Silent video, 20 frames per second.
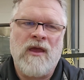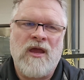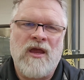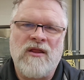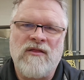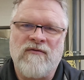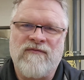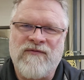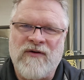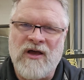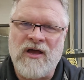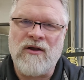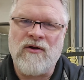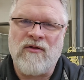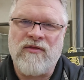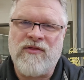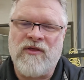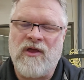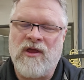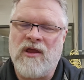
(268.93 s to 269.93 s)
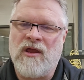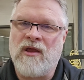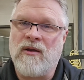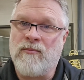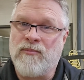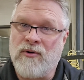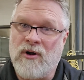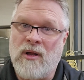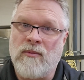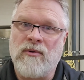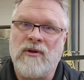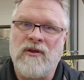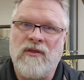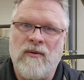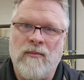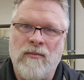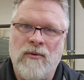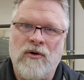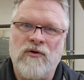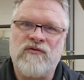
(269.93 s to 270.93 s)
And the final thing, and probably
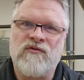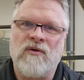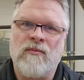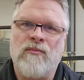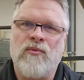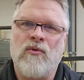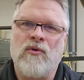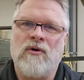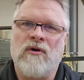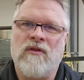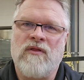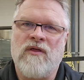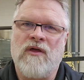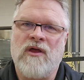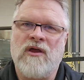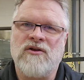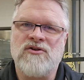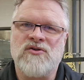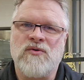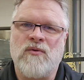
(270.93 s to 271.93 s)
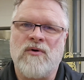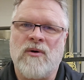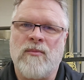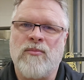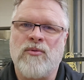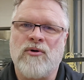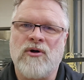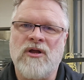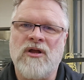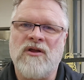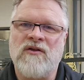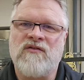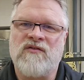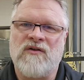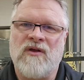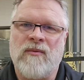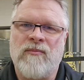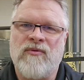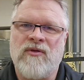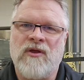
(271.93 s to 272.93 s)
the most important thing, is you want to bring
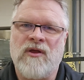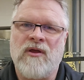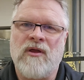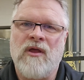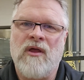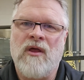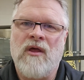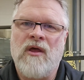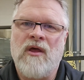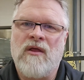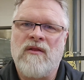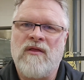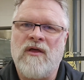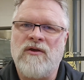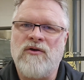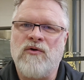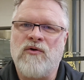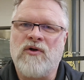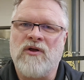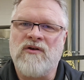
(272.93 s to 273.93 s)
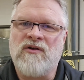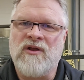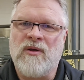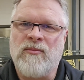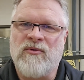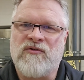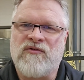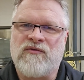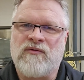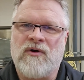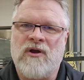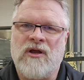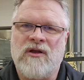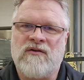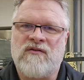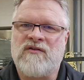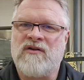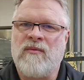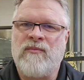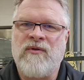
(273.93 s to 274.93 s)
something that you can
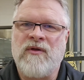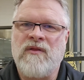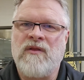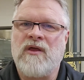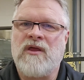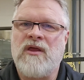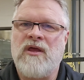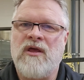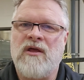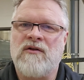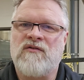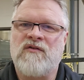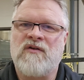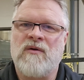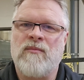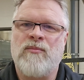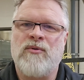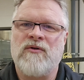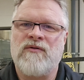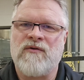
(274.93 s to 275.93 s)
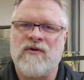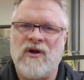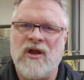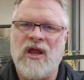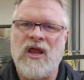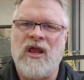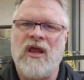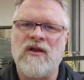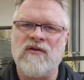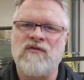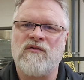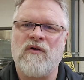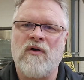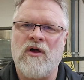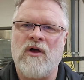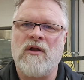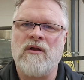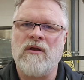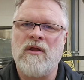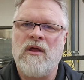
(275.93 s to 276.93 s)
demonstrate, something the kids can put their hands
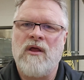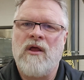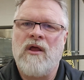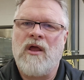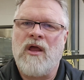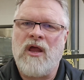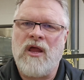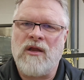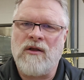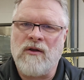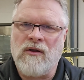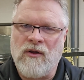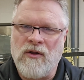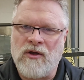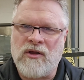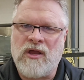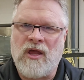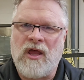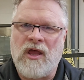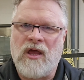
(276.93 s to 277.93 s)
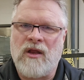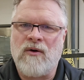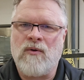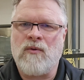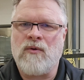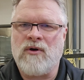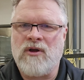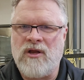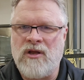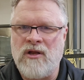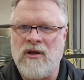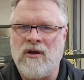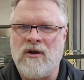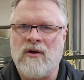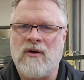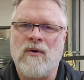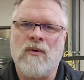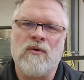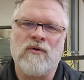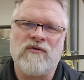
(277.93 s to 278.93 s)
on and look at or
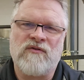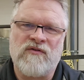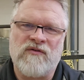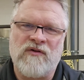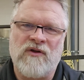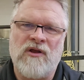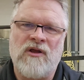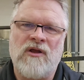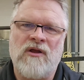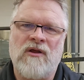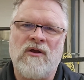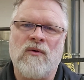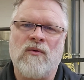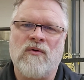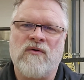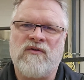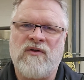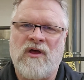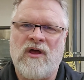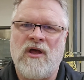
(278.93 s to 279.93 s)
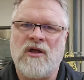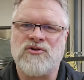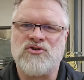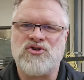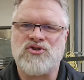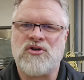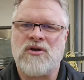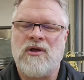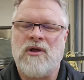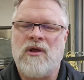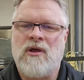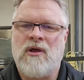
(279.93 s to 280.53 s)
hear or see or touch.